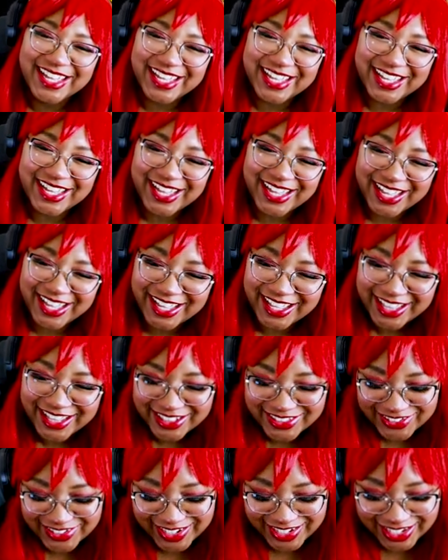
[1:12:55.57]
know.
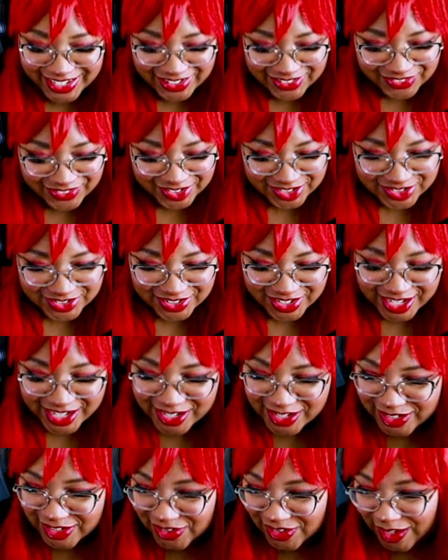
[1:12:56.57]
That's what I get for trying
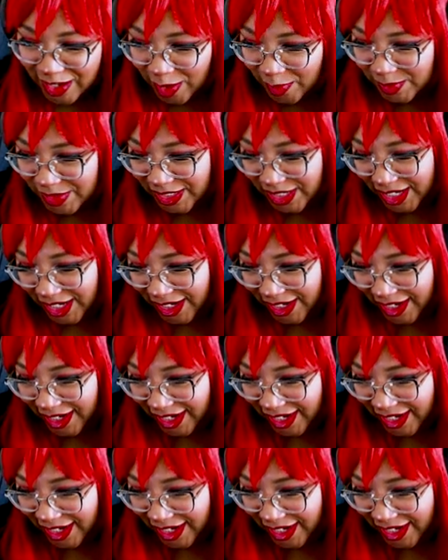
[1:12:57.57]
to do commentary.